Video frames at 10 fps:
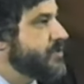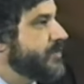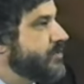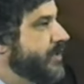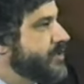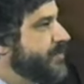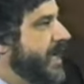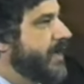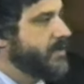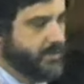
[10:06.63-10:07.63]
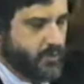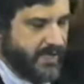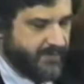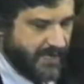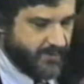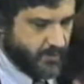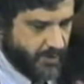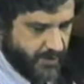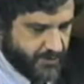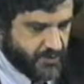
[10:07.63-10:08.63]
It's been traced back
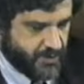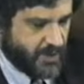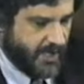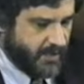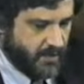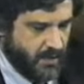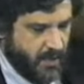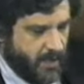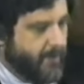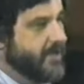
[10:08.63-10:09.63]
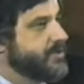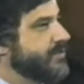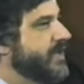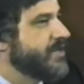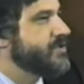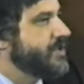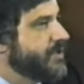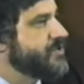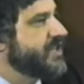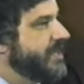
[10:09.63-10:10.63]
2,500 years to China, about 2,000
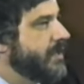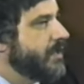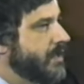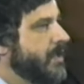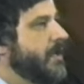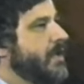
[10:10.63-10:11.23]
years in India,